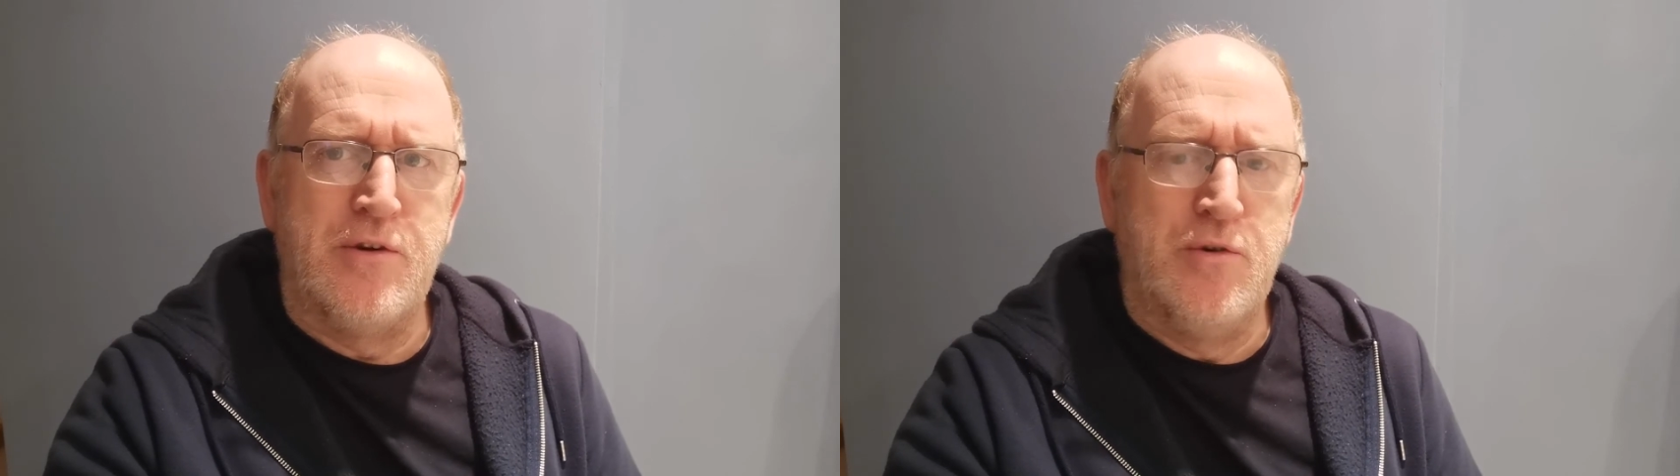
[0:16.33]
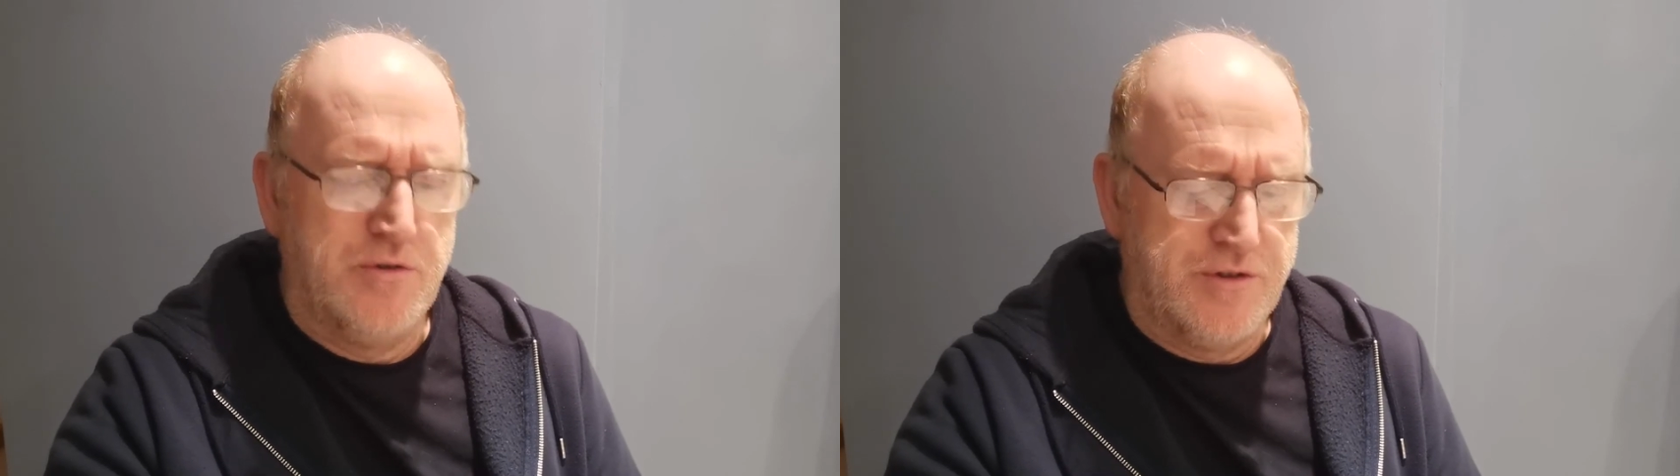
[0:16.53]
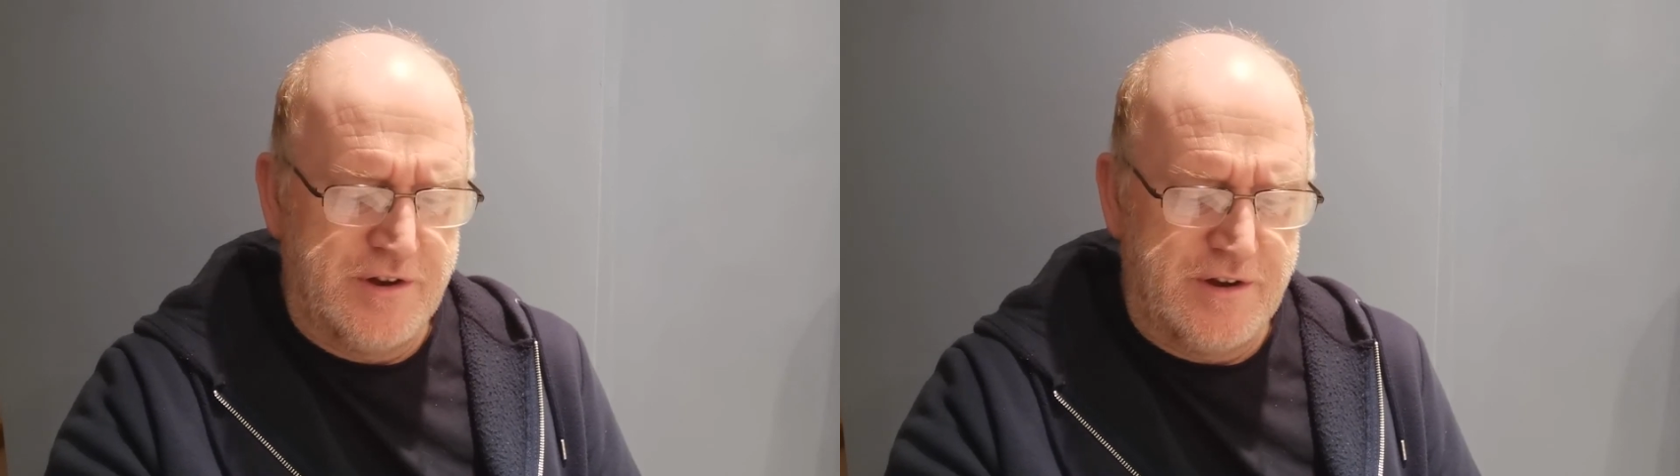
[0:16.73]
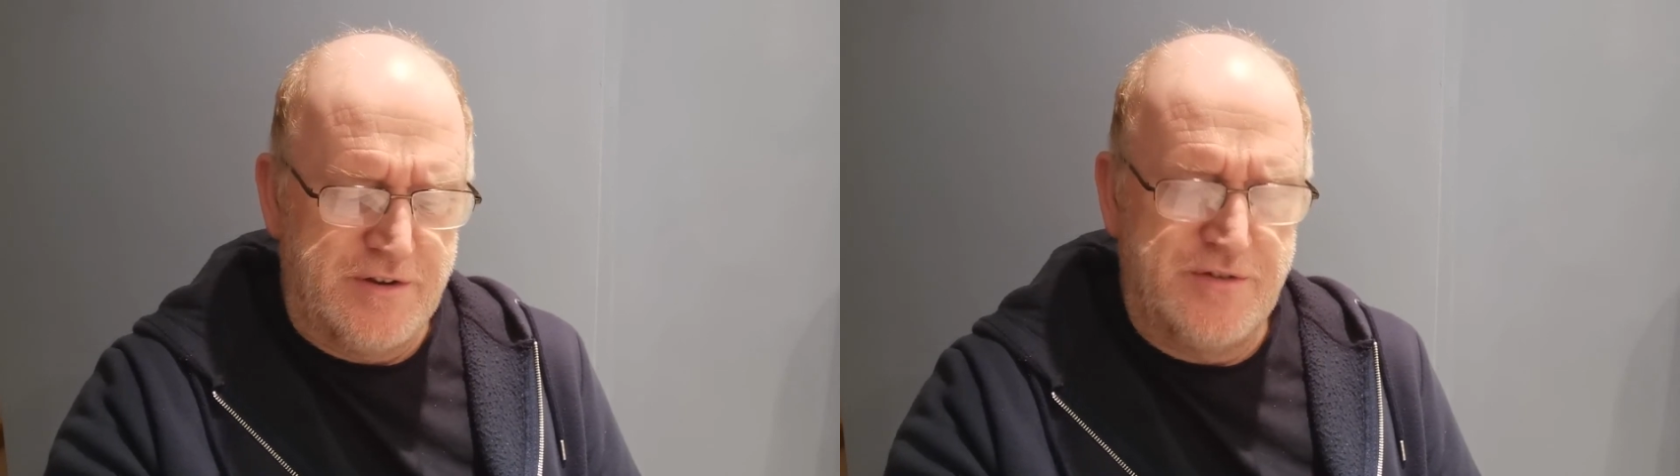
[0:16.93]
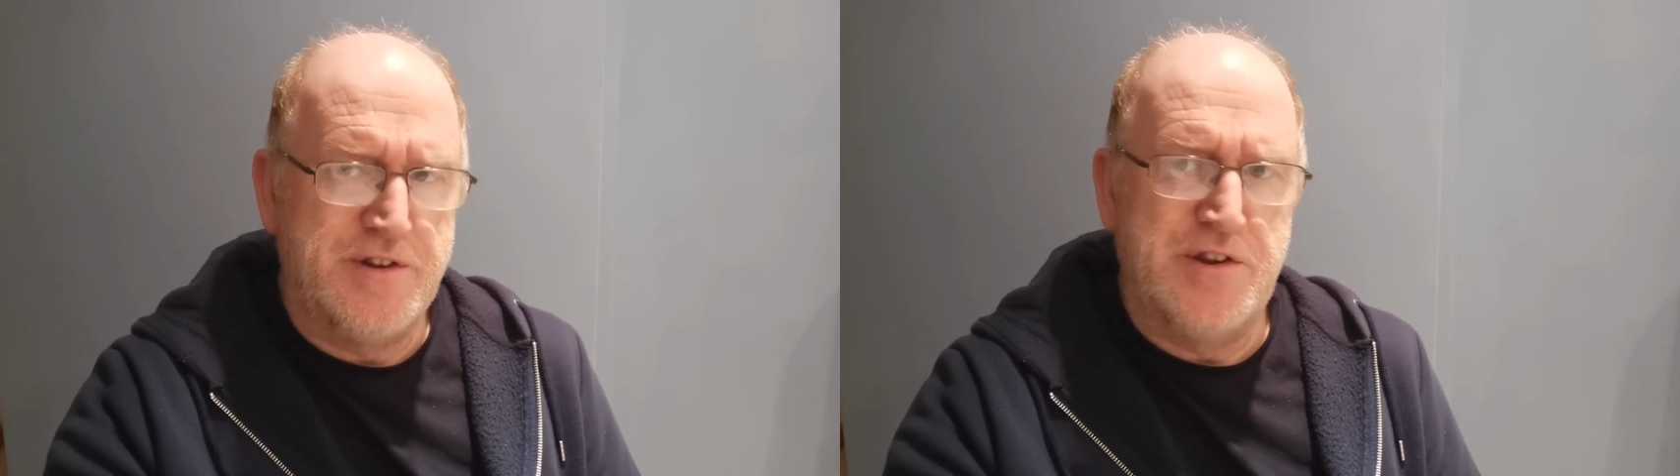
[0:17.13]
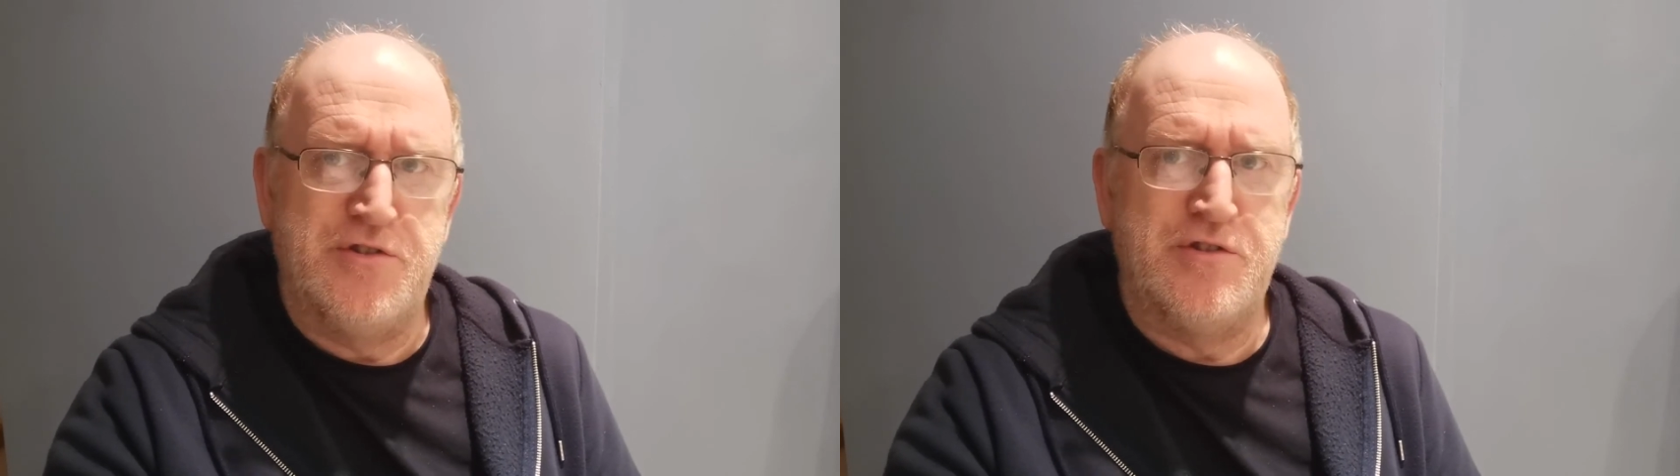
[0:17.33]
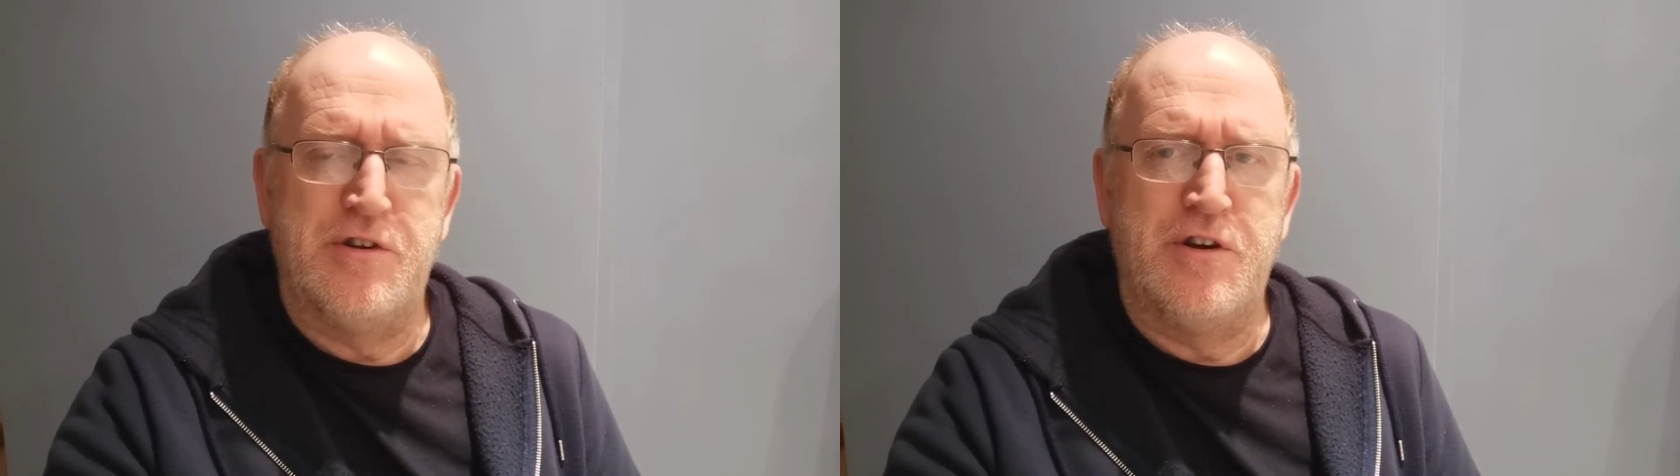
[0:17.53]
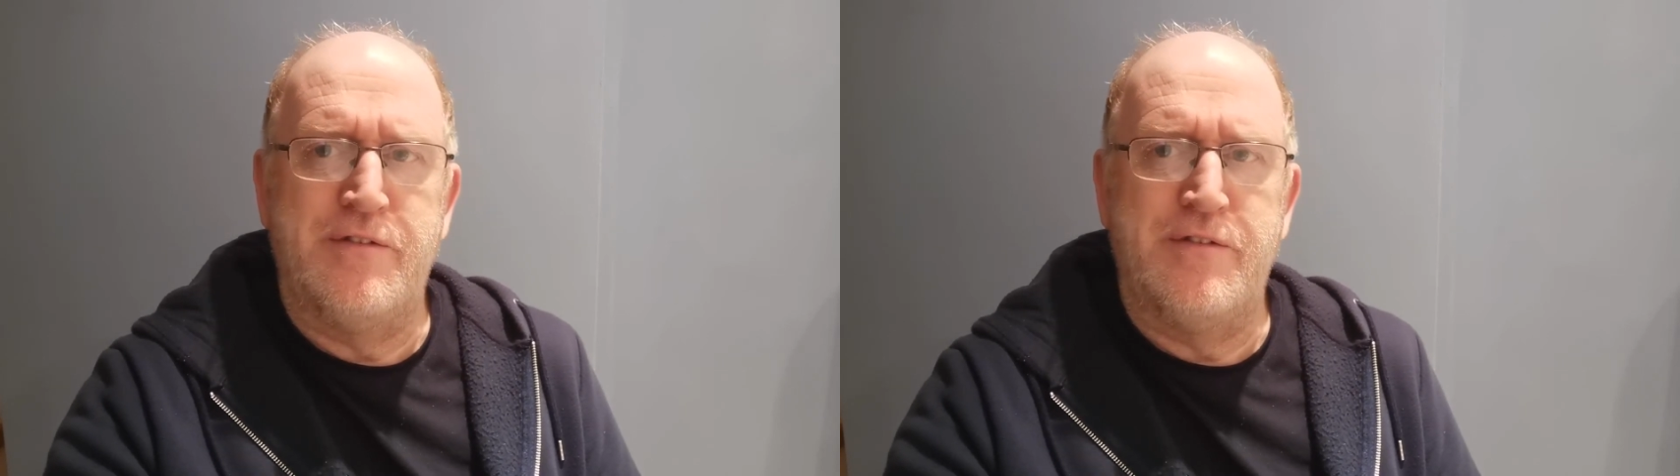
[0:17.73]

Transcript: The author and finisher